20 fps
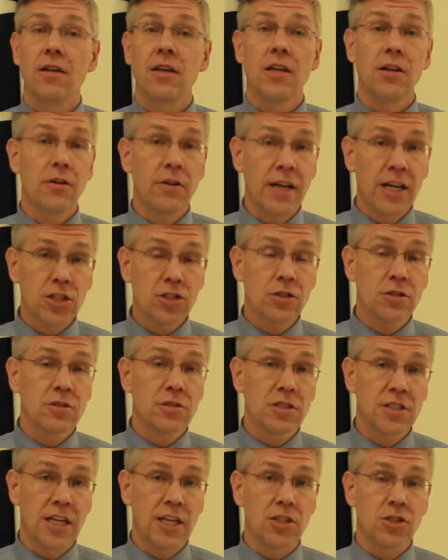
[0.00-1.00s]
international
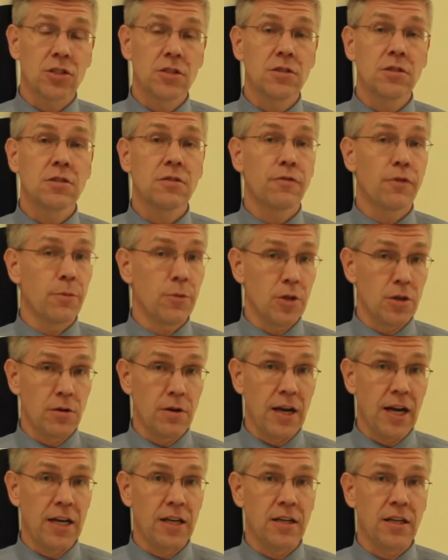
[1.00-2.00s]
sanctions from the
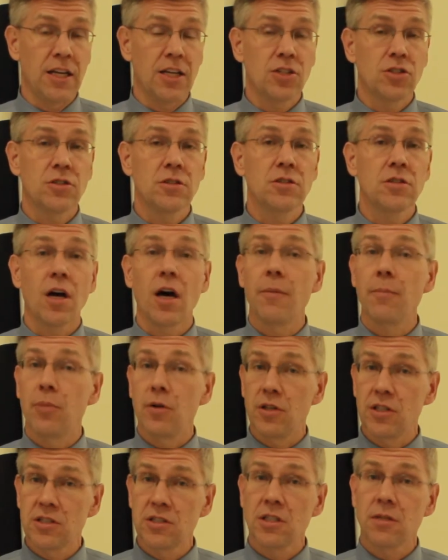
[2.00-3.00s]
United Nations on
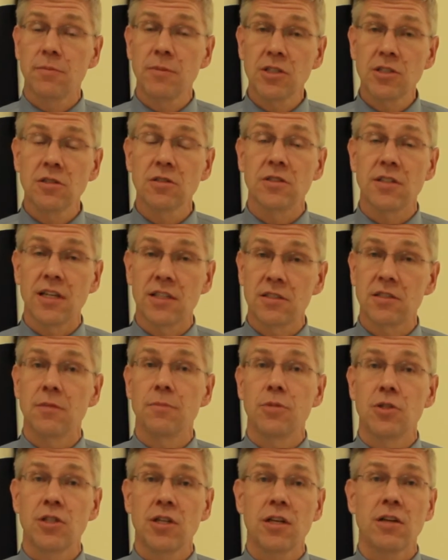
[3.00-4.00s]
ballistic missile tests
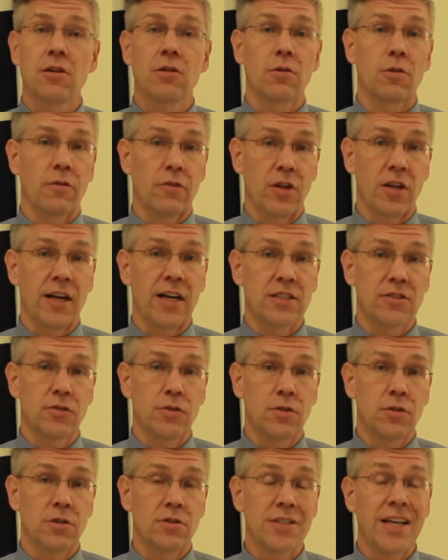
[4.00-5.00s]
in particular over the last
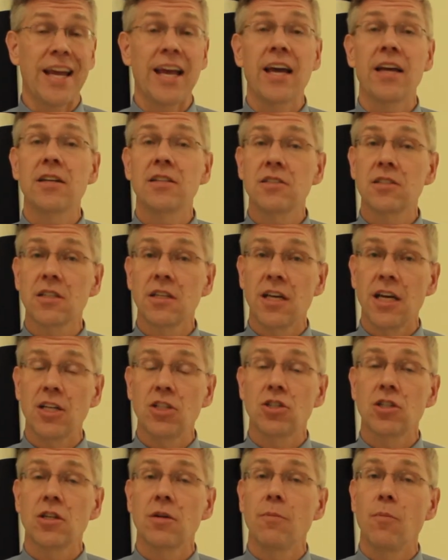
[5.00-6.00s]
few years, and is
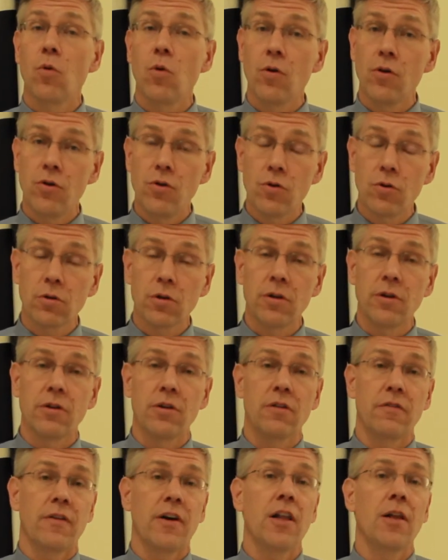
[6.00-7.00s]
engaging in more nuclear
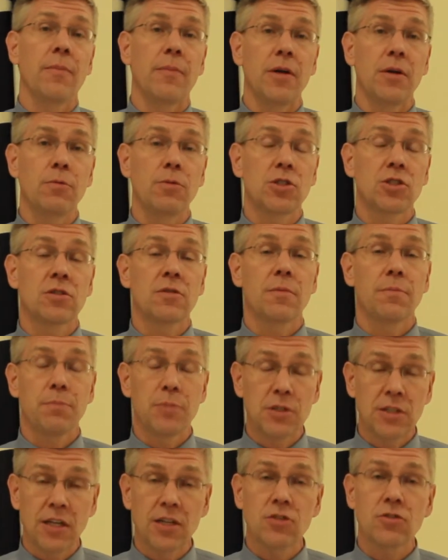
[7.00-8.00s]
development, which
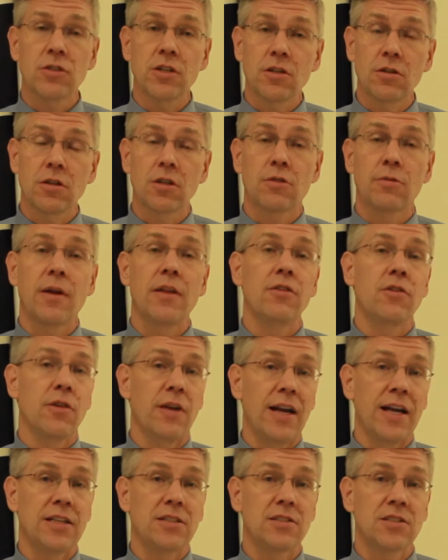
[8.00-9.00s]
potentially could threaten the
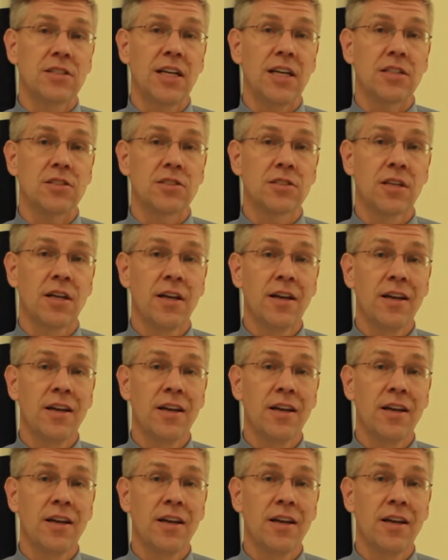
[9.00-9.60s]
United States.